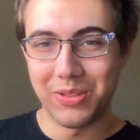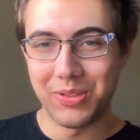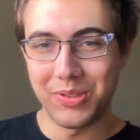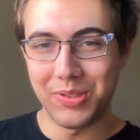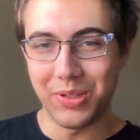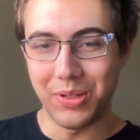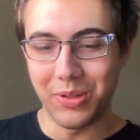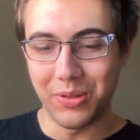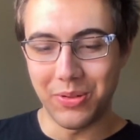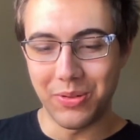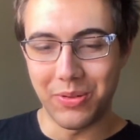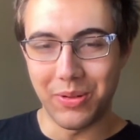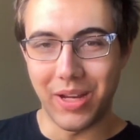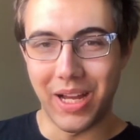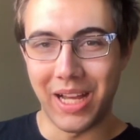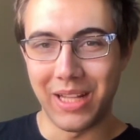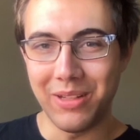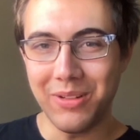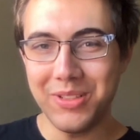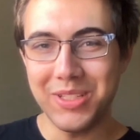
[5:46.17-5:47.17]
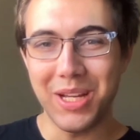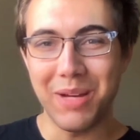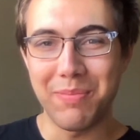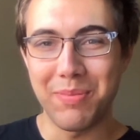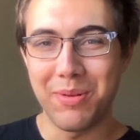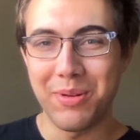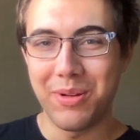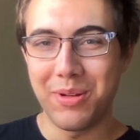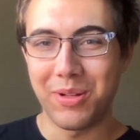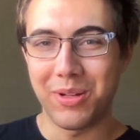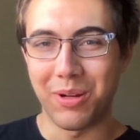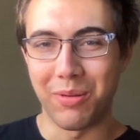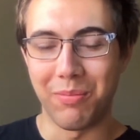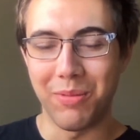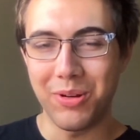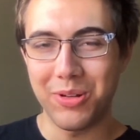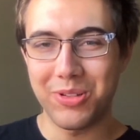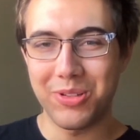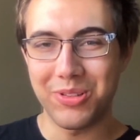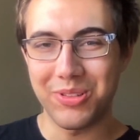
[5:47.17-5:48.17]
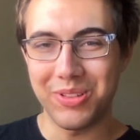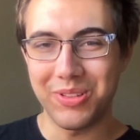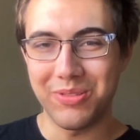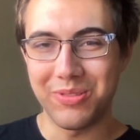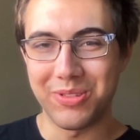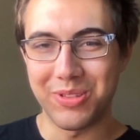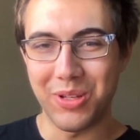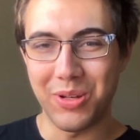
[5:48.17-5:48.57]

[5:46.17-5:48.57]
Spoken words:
So I looked up commercial